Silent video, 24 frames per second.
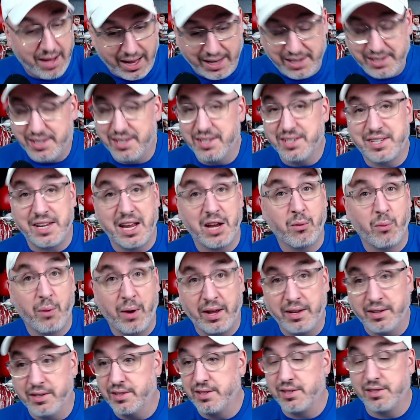NC State
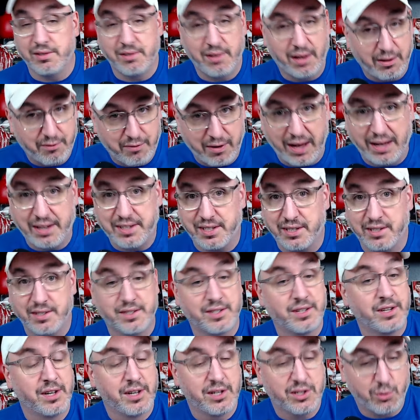wins,
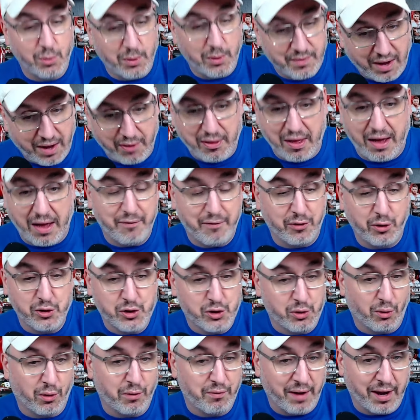advances. So we've got that
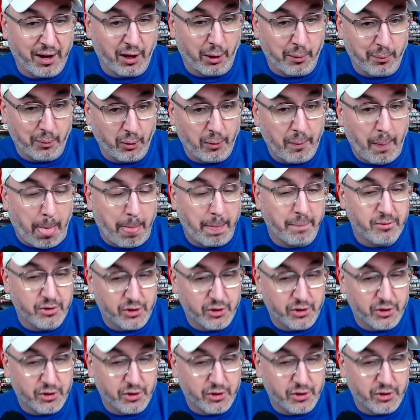future available.